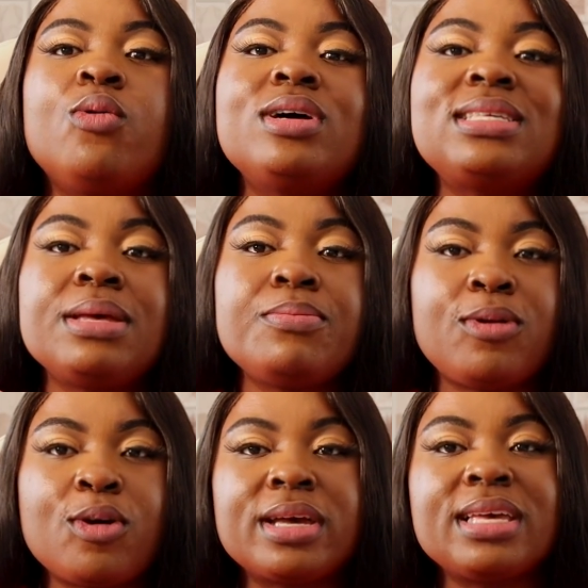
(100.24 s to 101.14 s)
Once a
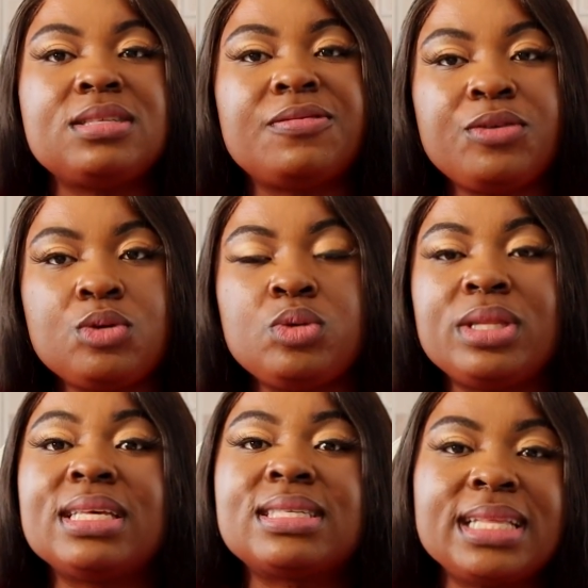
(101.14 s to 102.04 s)
block is filled
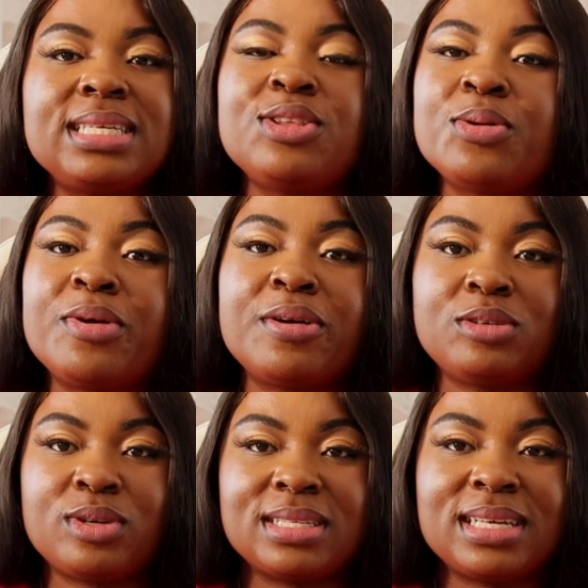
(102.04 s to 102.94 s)
with a certain number
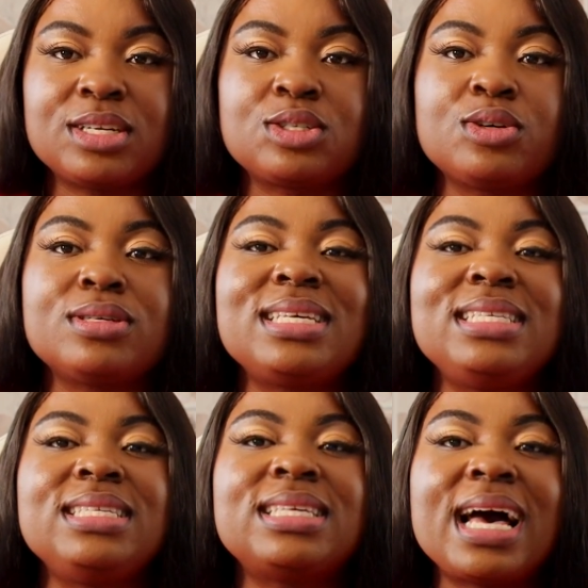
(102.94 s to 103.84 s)
of transactions,
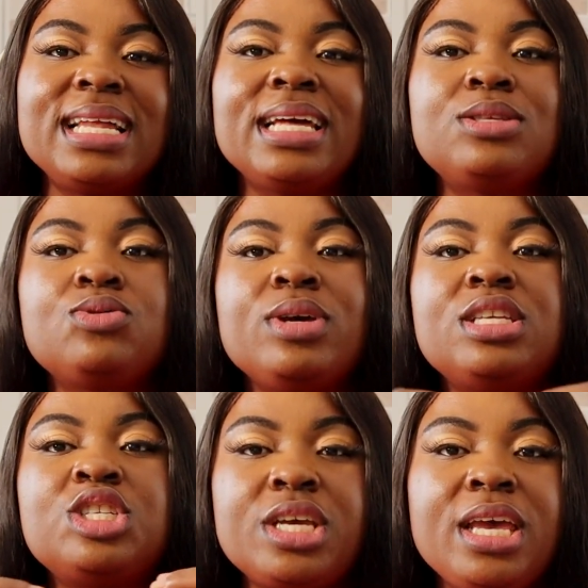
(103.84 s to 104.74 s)
it is added to a
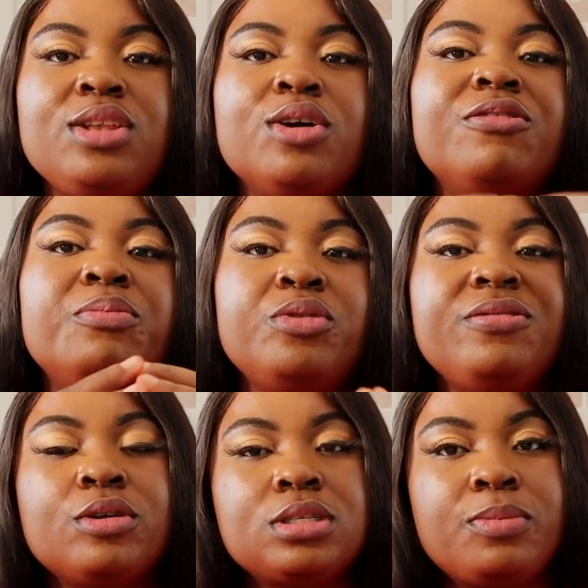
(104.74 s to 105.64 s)
chain of
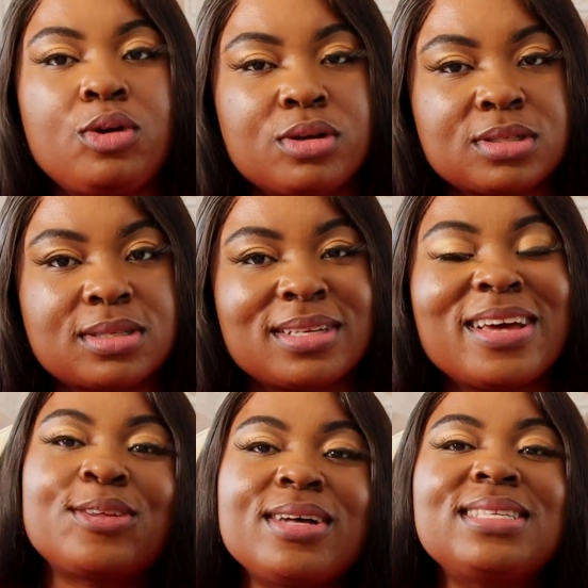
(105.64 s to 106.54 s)
previous blocks.
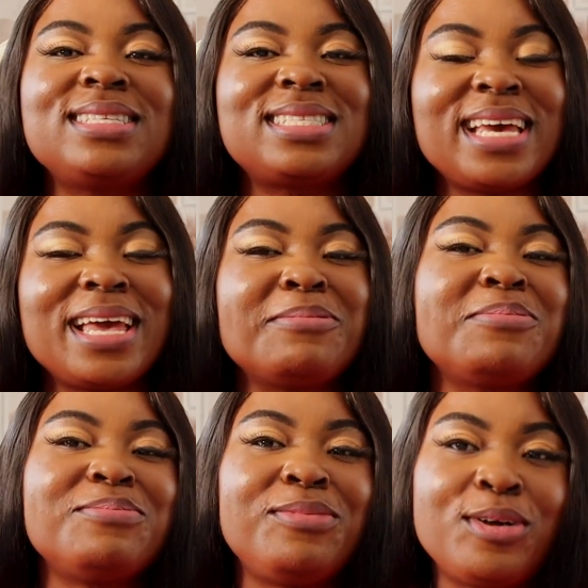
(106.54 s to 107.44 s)
Thus the term
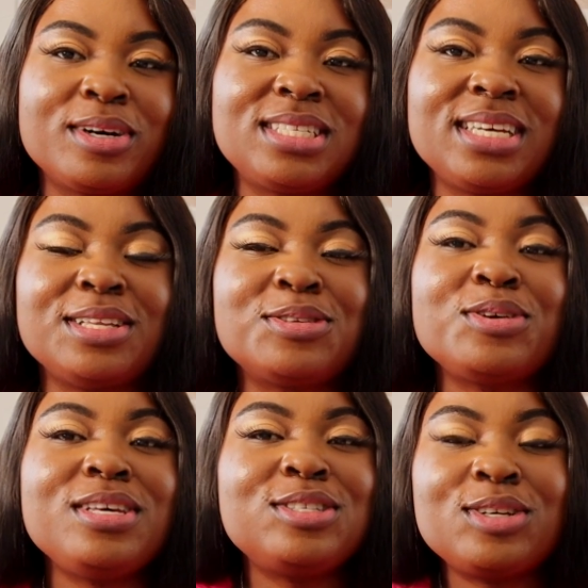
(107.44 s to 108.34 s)
blockchain.
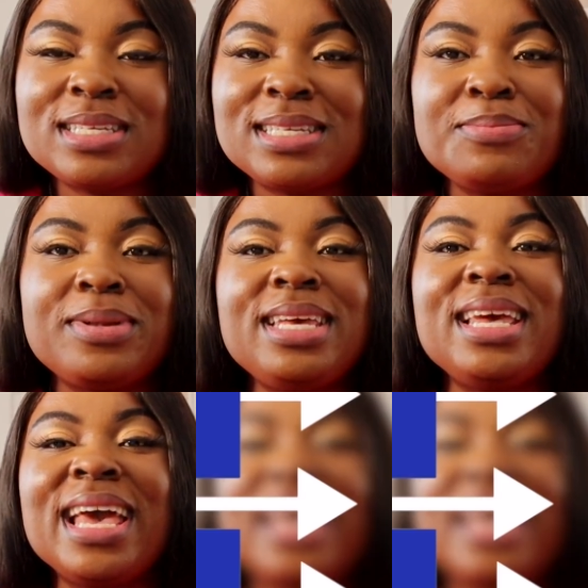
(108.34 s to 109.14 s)
So it's just simply